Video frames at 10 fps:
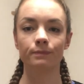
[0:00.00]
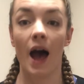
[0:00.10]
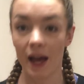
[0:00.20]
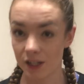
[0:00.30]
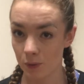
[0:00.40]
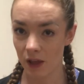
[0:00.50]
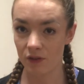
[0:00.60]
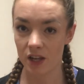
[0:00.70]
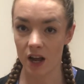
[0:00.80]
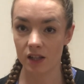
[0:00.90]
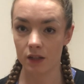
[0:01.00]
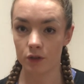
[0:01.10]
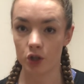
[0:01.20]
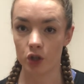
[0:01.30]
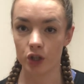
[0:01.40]
As with everything else I've
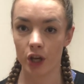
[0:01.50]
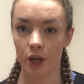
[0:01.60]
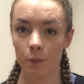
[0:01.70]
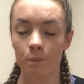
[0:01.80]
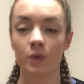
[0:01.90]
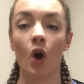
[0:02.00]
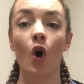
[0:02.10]
shown you,